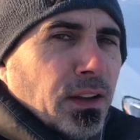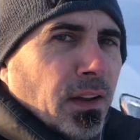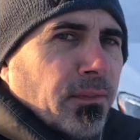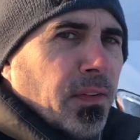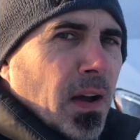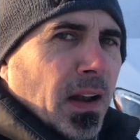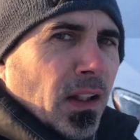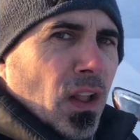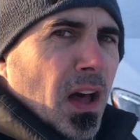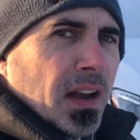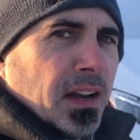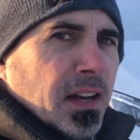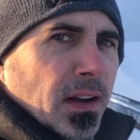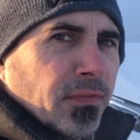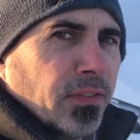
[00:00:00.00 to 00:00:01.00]
can find a lot
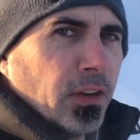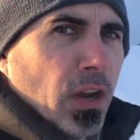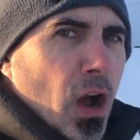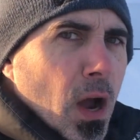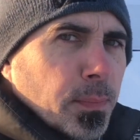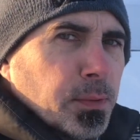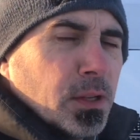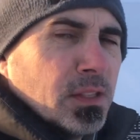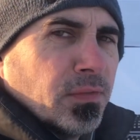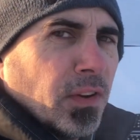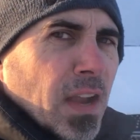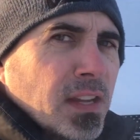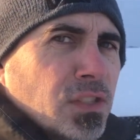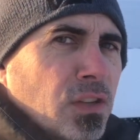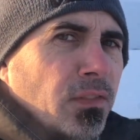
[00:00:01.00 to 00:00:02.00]
of different options for
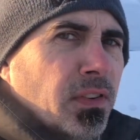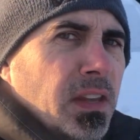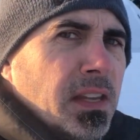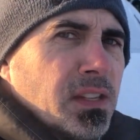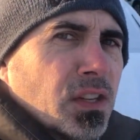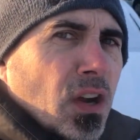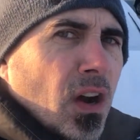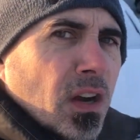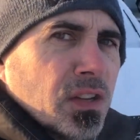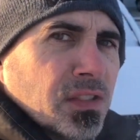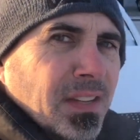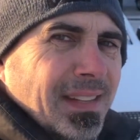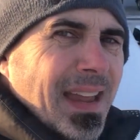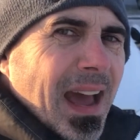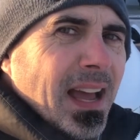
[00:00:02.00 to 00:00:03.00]
SUVs, cars,
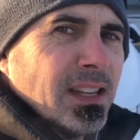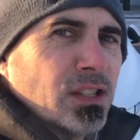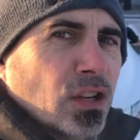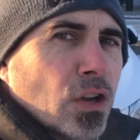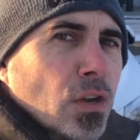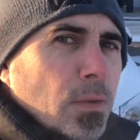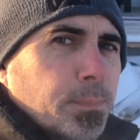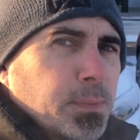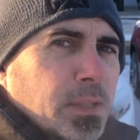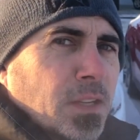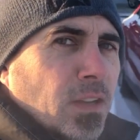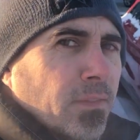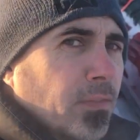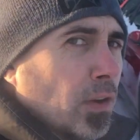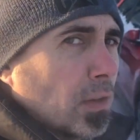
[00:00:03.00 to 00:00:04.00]
sedans, coupes,
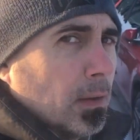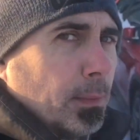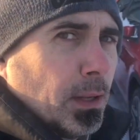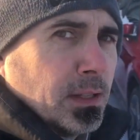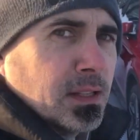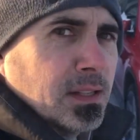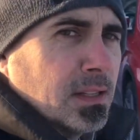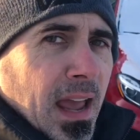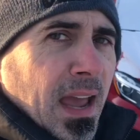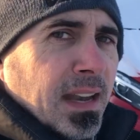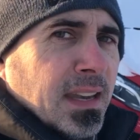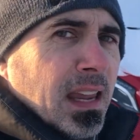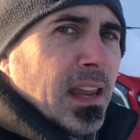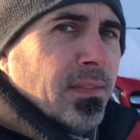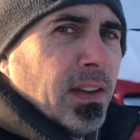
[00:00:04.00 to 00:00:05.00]
convertibles, and
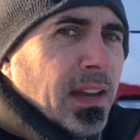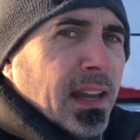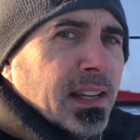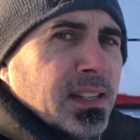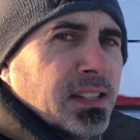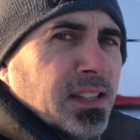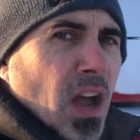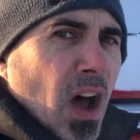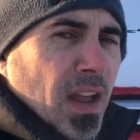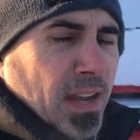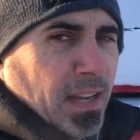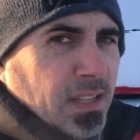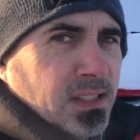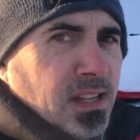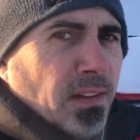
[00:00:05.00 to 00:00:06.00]
even
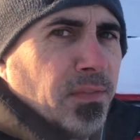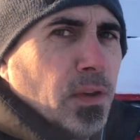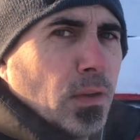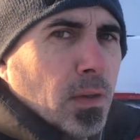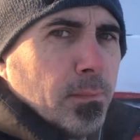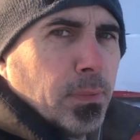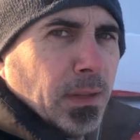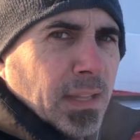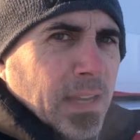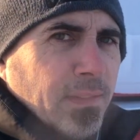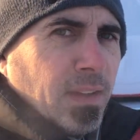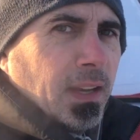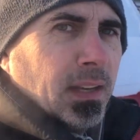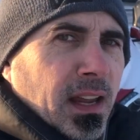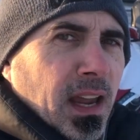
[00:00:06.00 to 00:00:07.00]
exotics, if you can believe
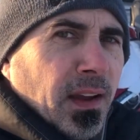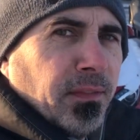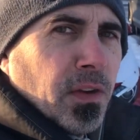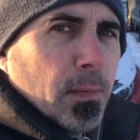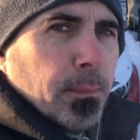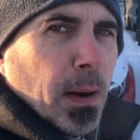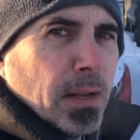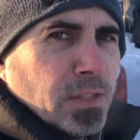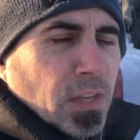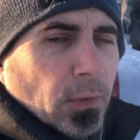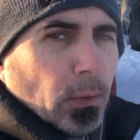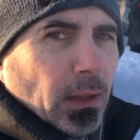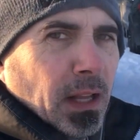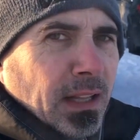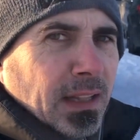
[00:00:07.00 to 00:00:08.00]
it, if your budget will